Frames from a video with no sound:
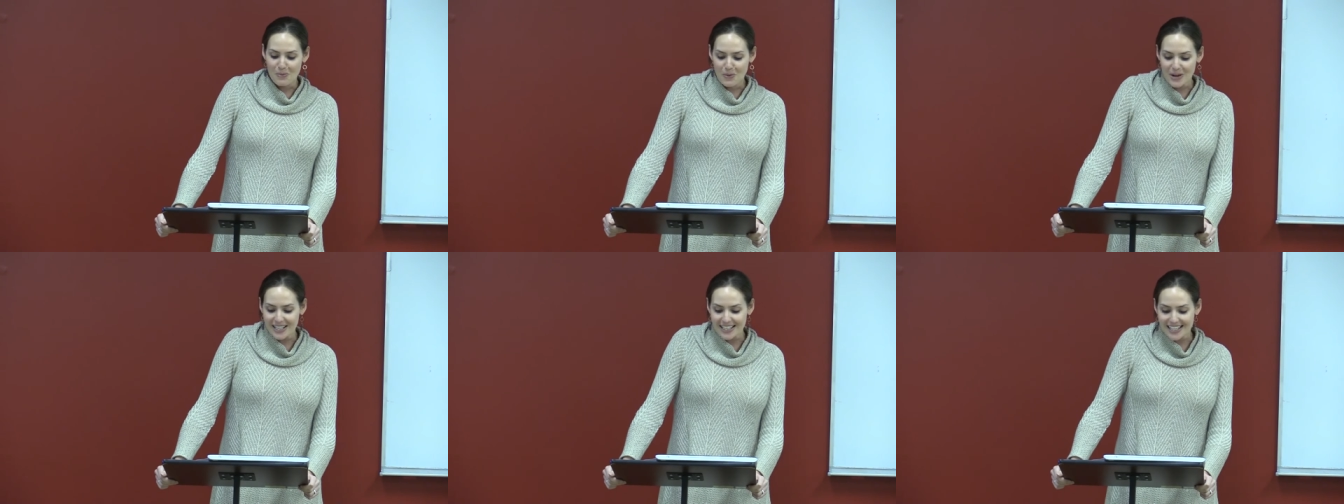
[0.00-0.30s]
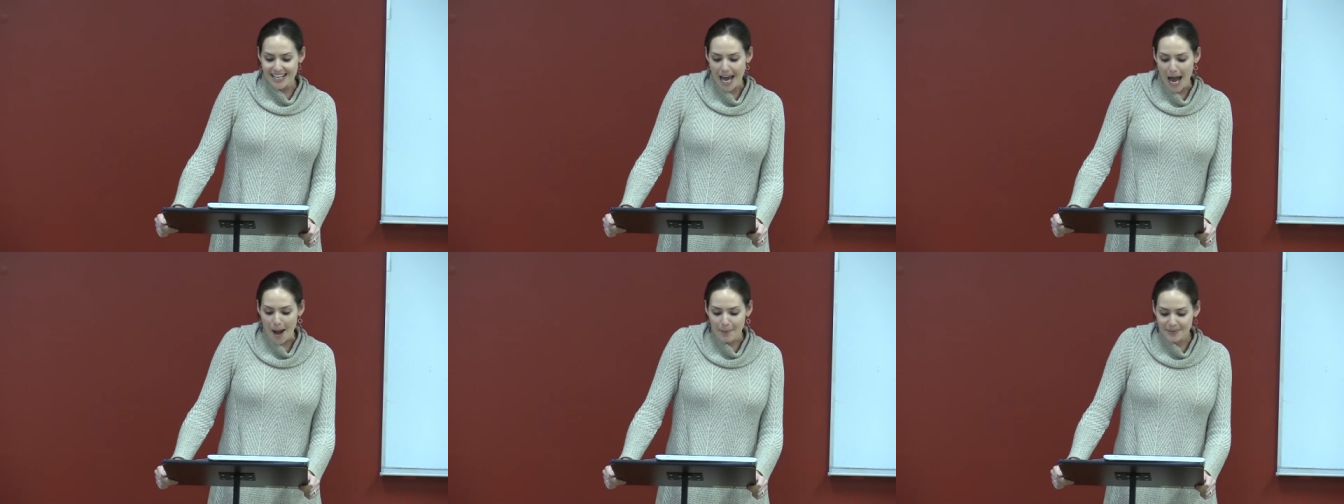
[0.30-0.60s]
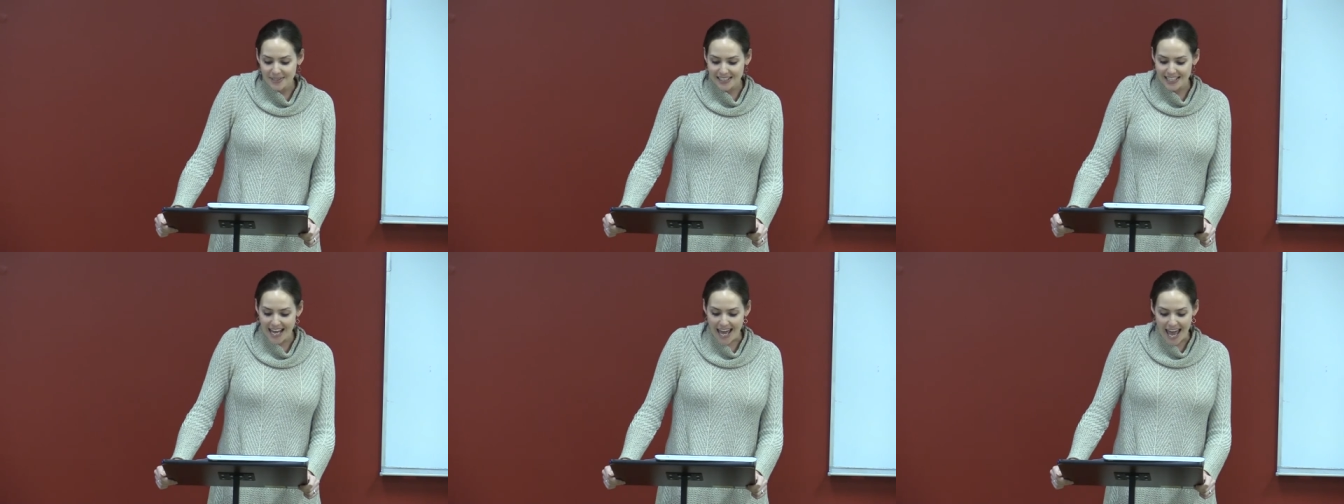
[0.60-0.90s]
When
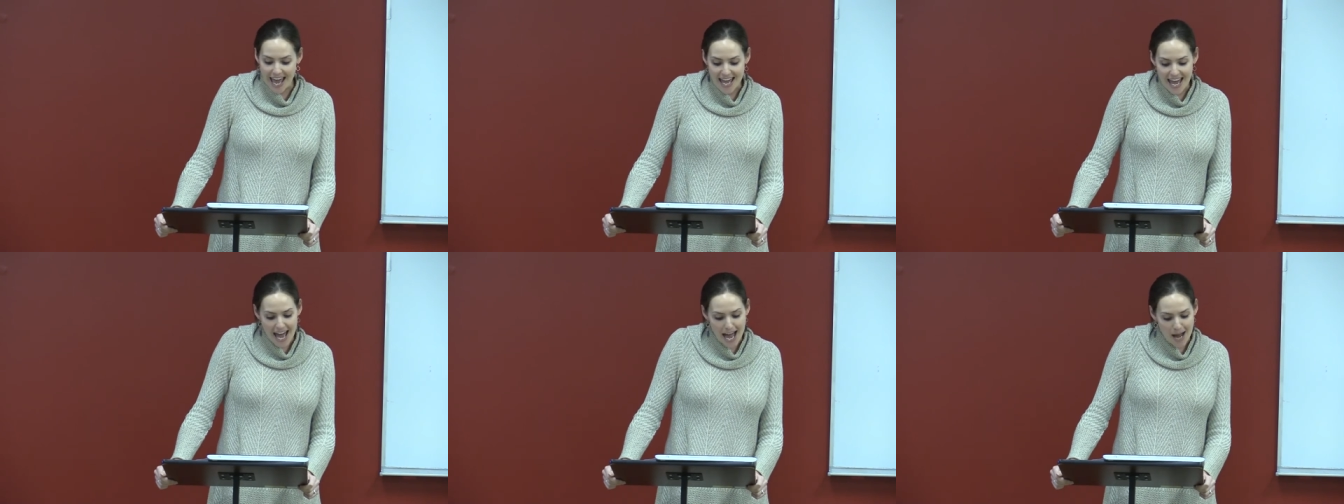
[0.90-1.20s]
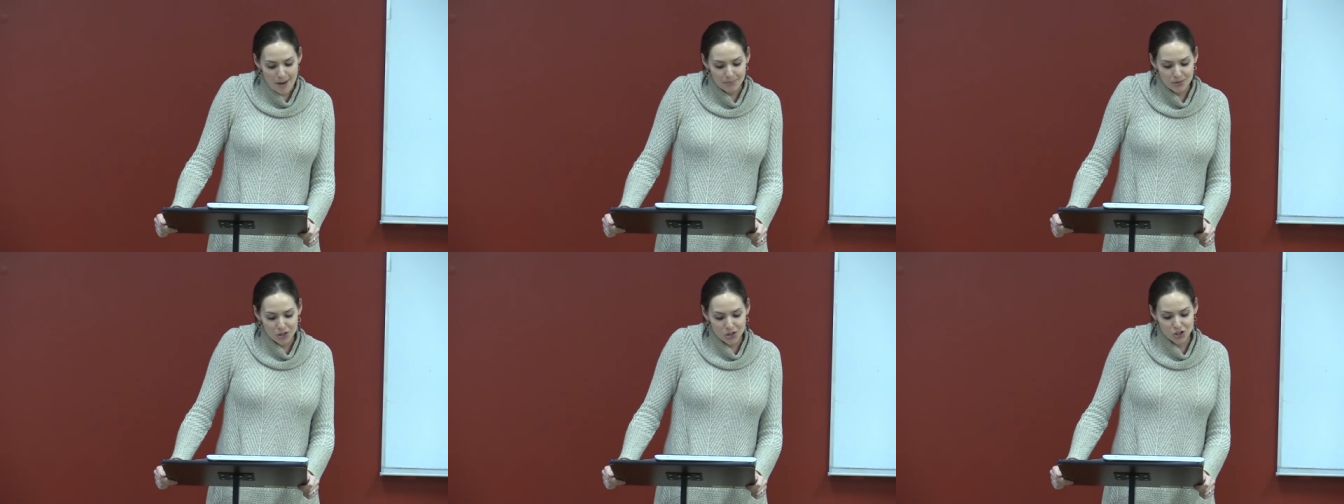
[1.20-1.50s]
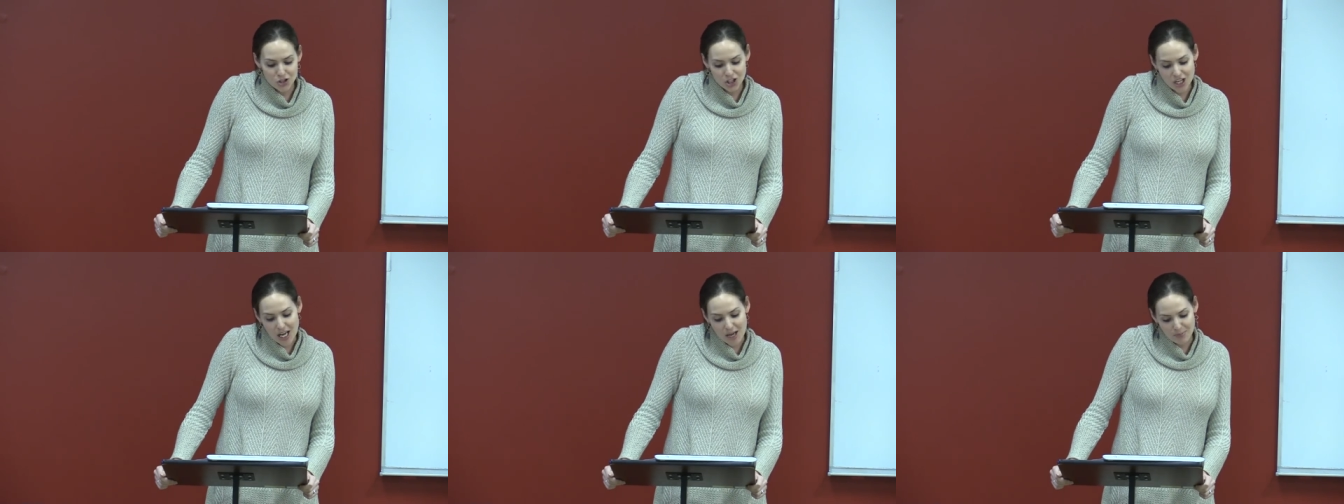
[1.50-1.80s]
Captain
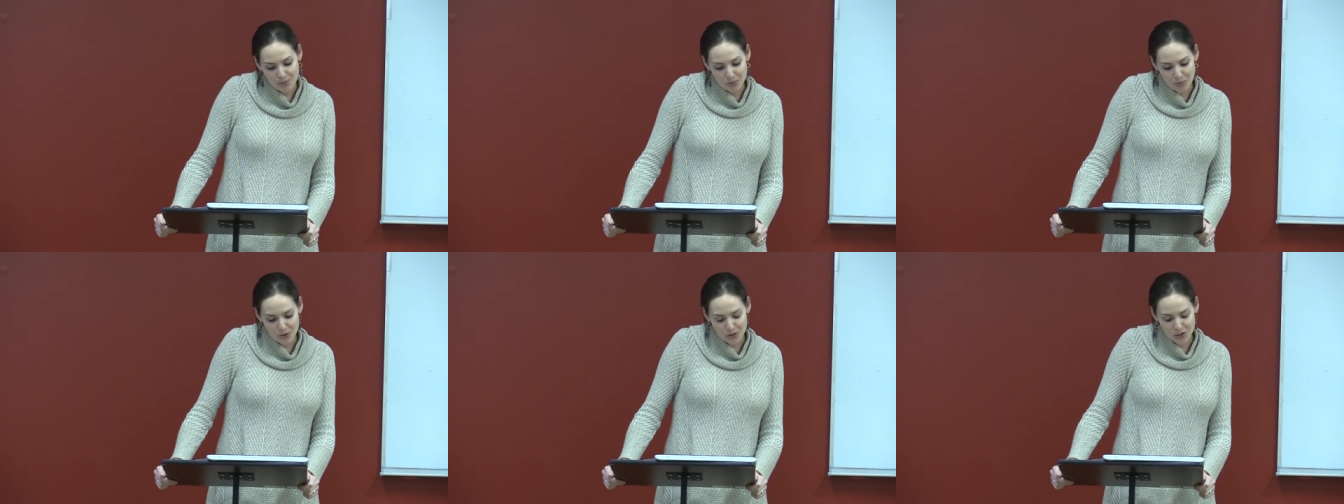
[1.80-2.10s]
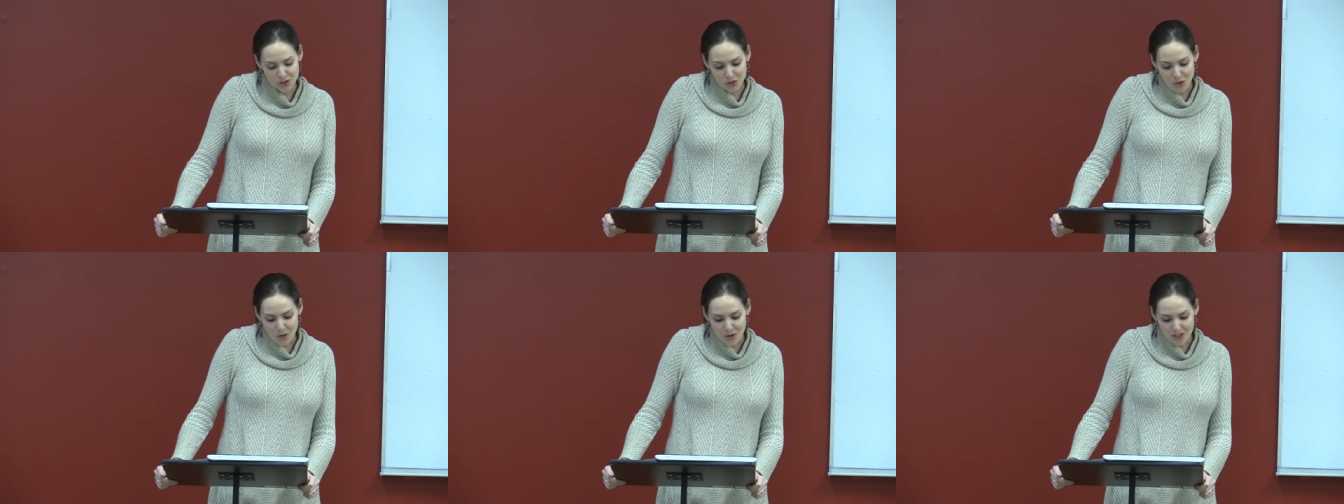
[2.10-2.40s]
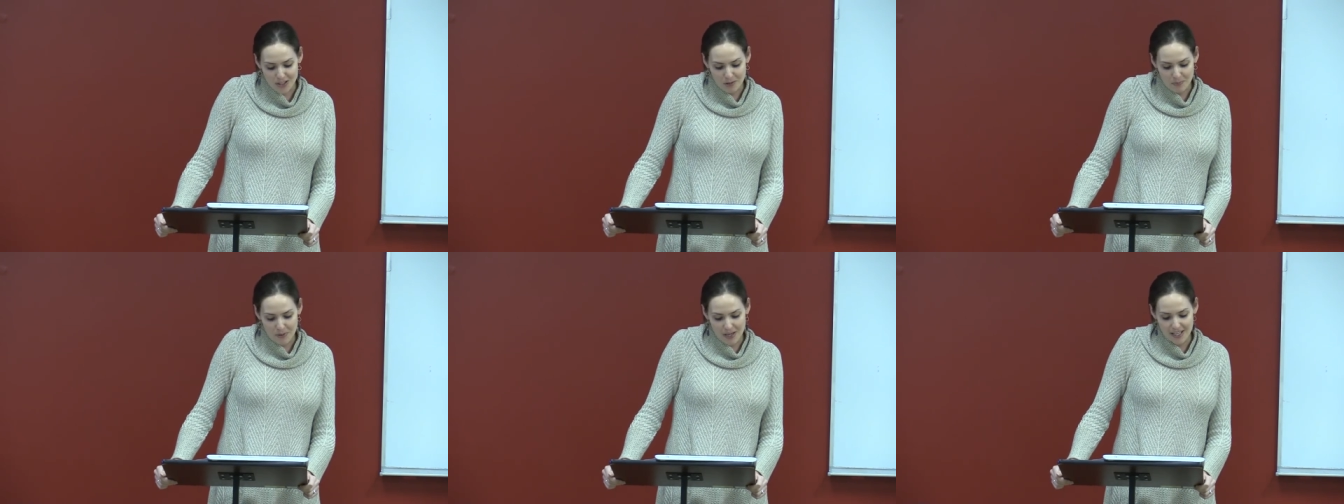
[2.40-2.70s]
Ahab's ship was
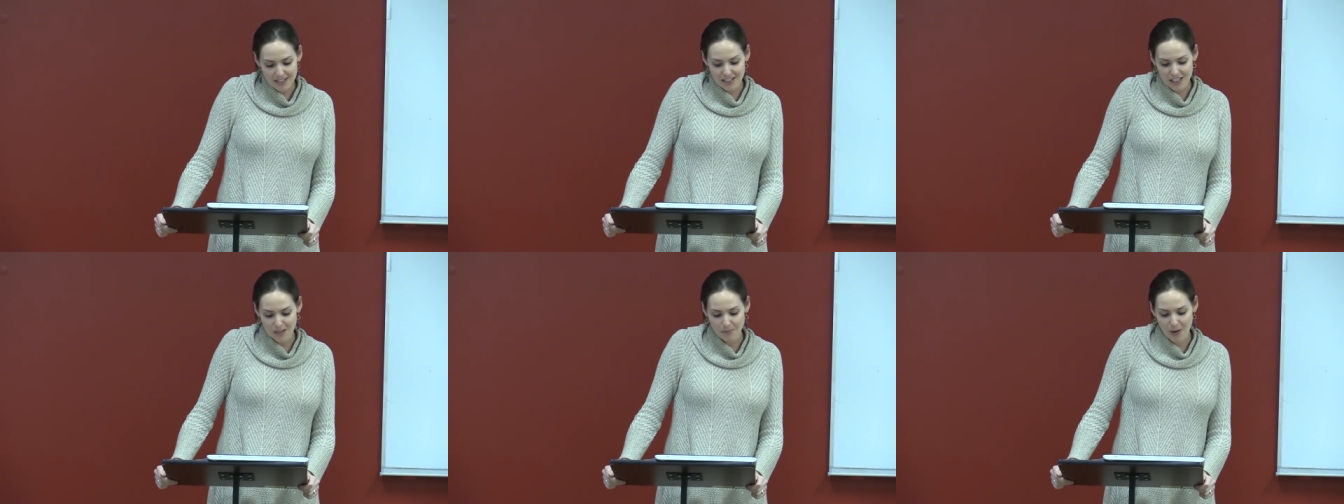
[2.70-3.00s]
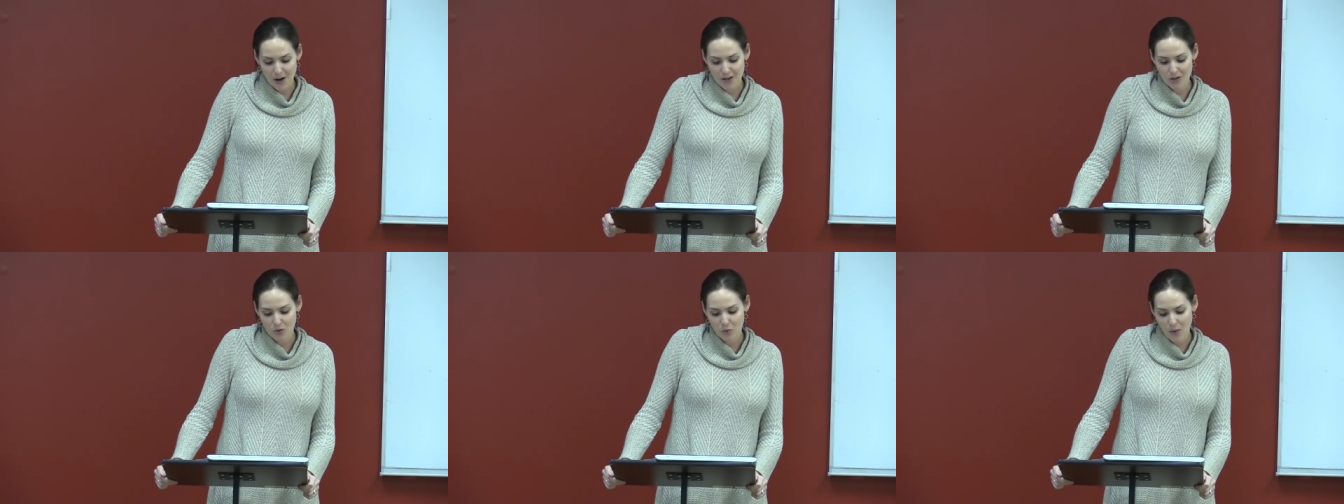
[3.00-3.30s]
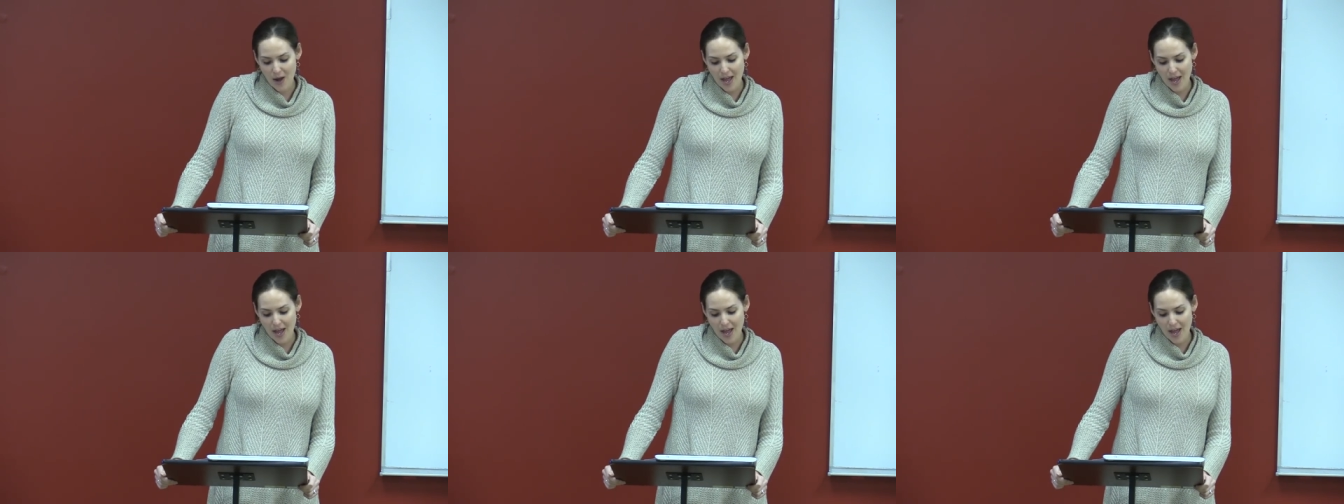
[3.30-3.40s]
torn to pieces by the